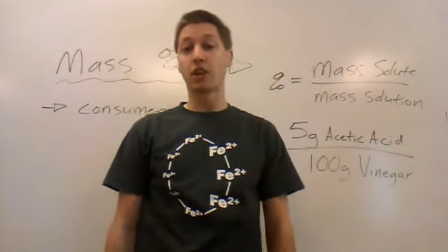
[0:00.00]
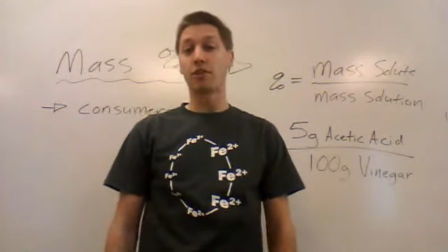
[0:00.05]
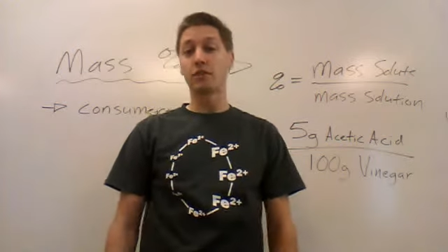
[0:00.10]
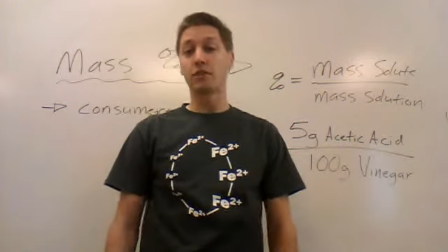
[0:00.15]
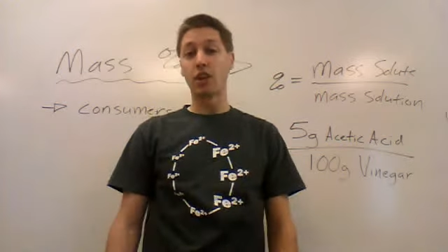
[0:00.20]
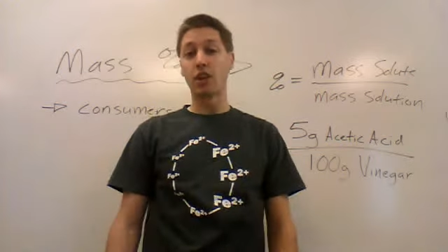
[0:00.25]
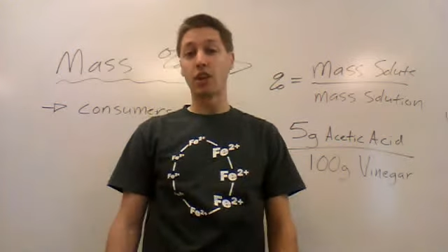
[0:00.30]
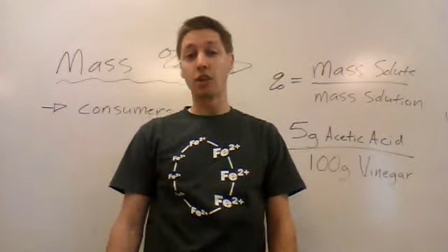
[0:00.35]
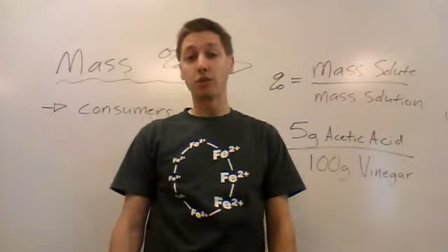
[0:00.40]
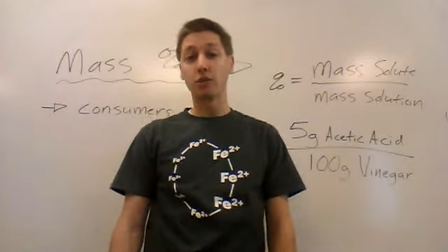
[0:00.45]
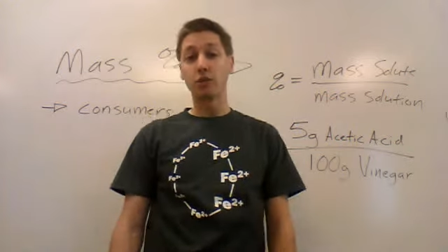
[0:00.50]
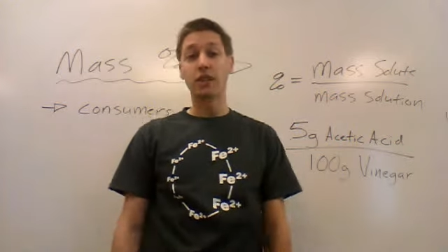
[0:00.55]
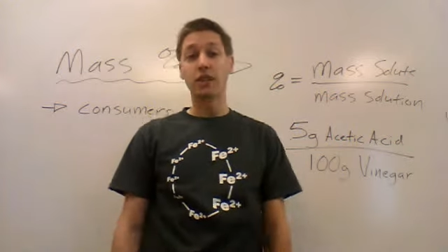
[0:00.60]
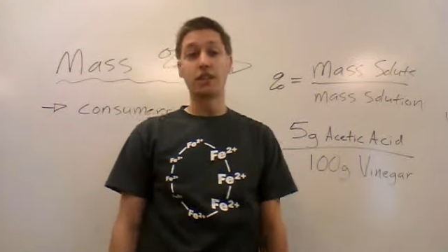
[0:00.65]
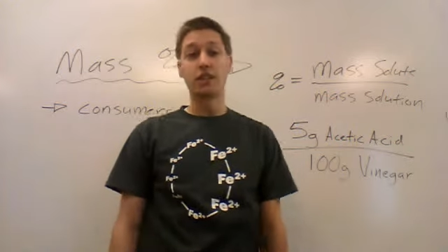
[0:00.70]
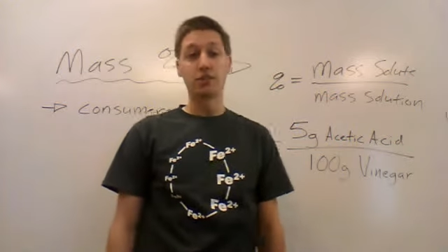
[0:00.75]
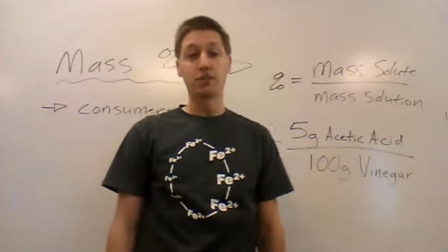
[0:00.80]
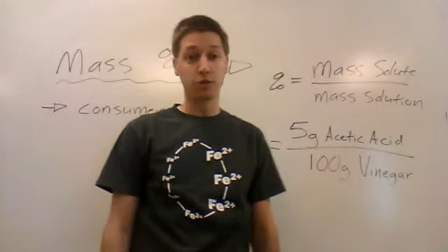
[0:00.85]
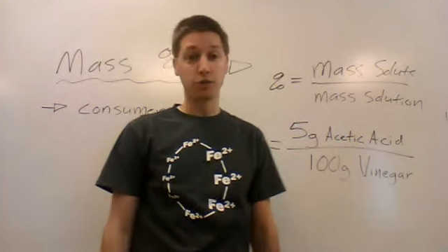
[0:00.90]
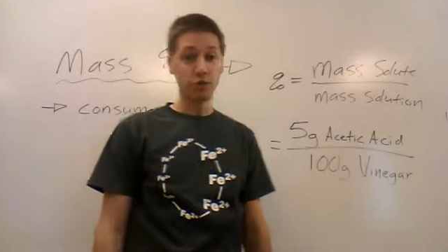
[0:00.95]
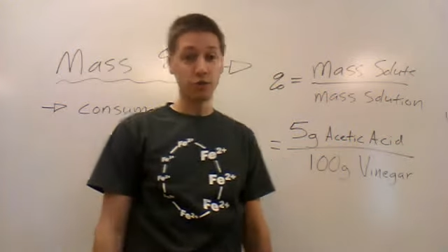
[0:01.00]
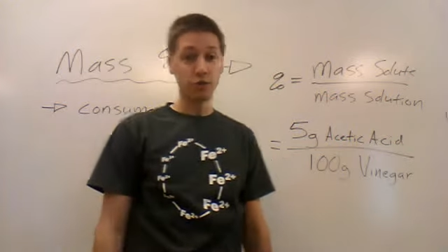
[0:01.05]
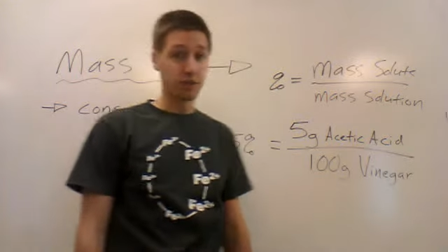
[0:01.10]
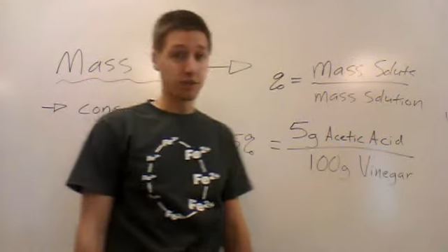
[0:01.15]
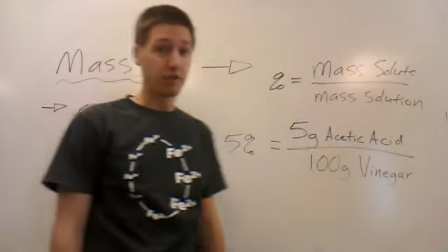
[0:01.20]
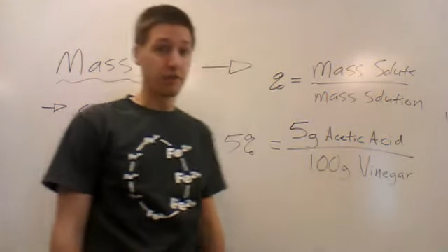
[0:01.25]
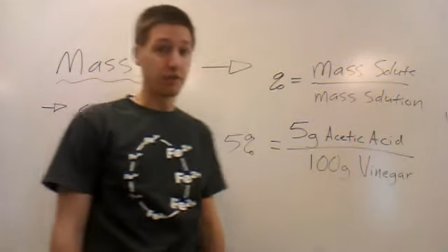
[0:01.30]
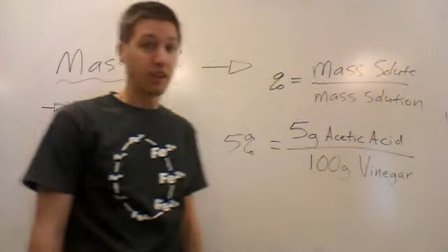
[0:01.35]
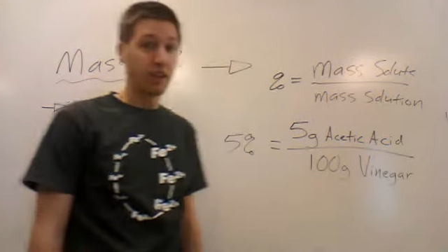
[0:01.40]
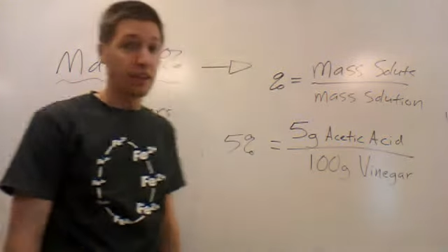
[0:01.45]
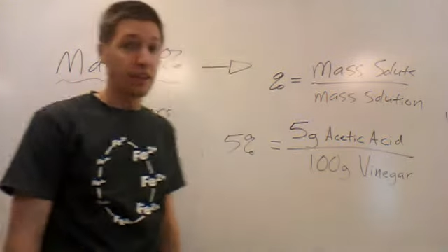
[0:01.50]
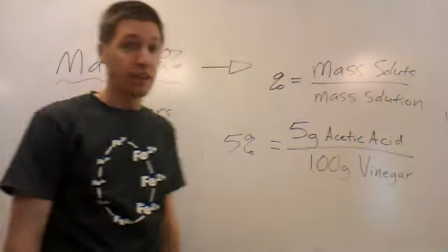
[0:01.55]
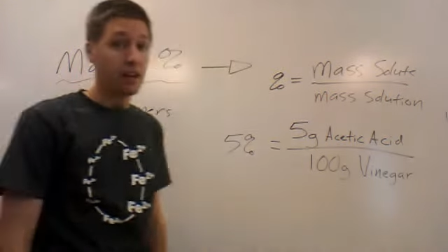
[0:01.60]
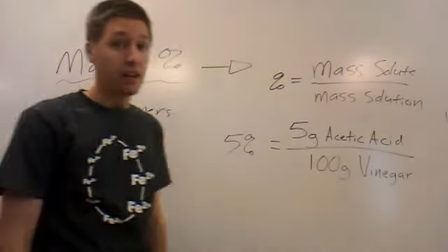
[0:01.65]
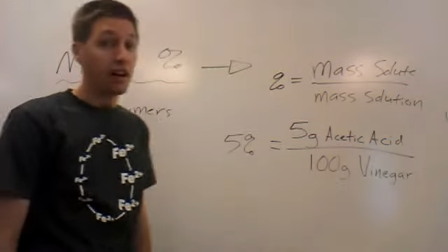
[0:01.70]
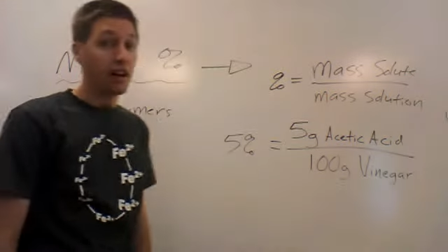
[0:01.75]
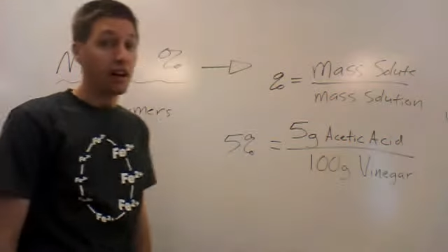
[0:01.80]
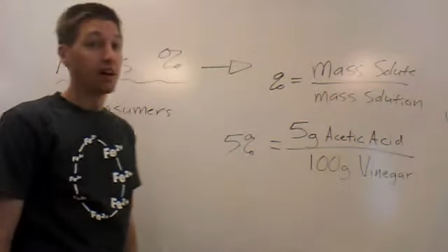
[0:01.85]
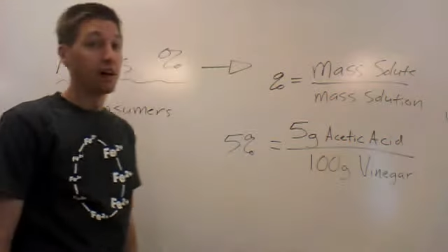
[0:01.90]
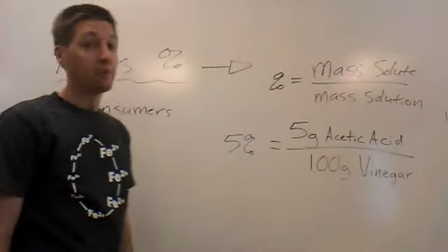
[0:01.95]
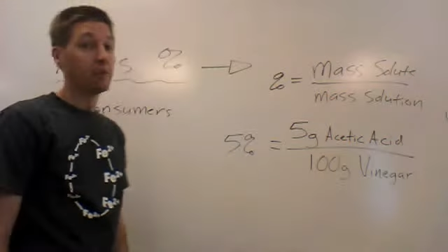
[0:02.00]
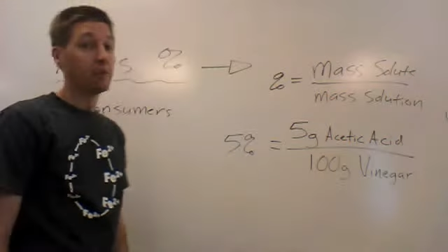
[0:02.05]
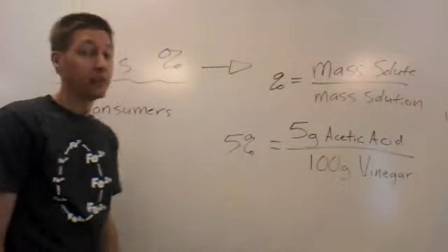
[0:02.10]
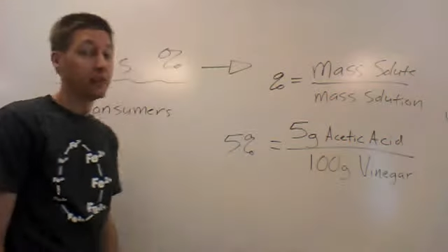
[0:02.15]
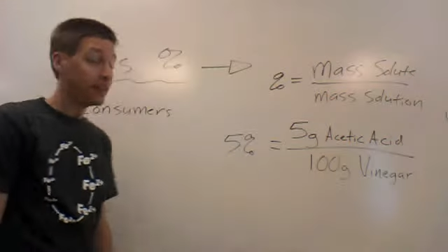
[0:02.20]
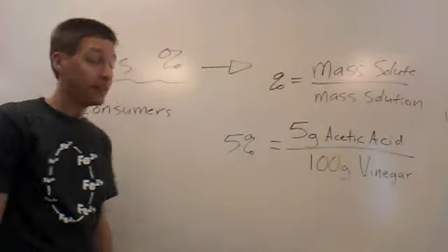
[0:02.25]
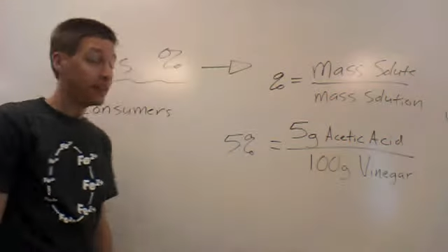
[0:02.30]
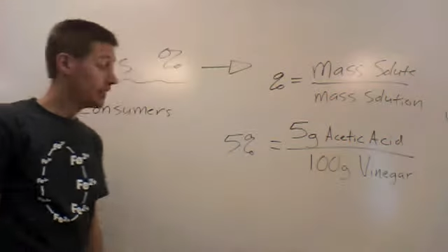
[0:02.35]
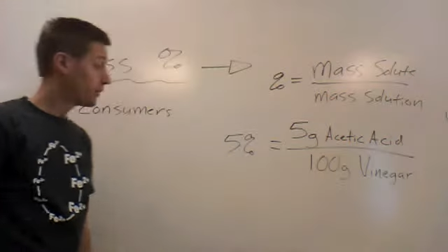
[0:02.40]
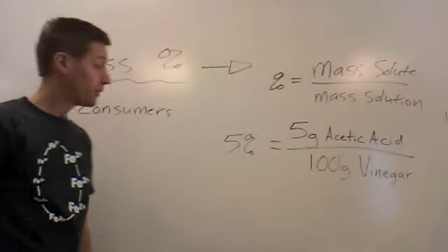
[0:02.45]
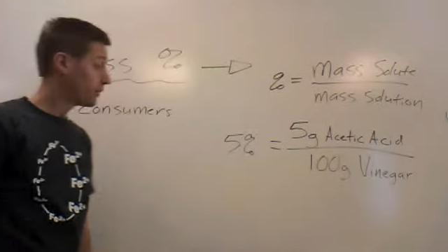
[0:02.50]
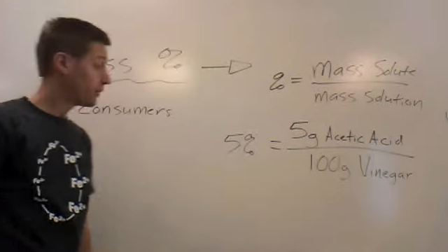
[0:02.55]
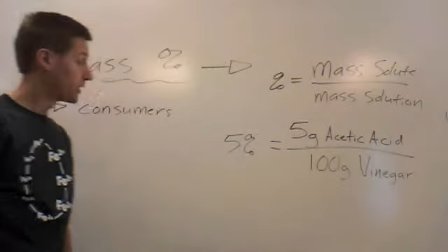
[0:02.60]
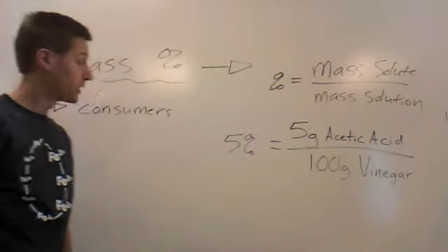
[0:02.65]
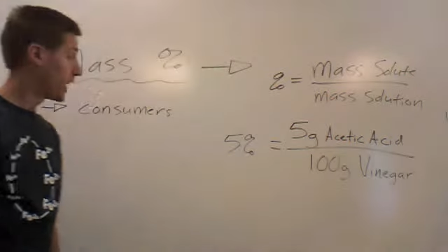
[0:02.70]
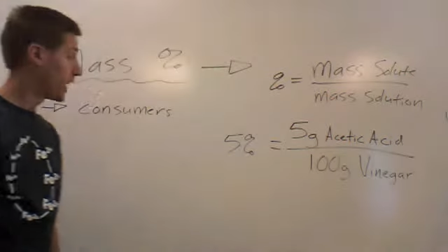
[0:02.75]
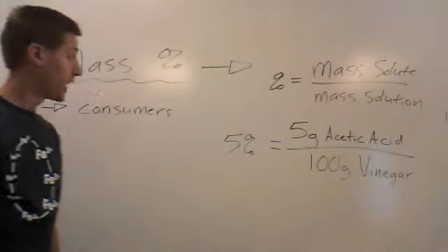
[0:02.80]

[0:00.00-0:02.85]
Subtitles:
solute in a solution. But here we're going to talk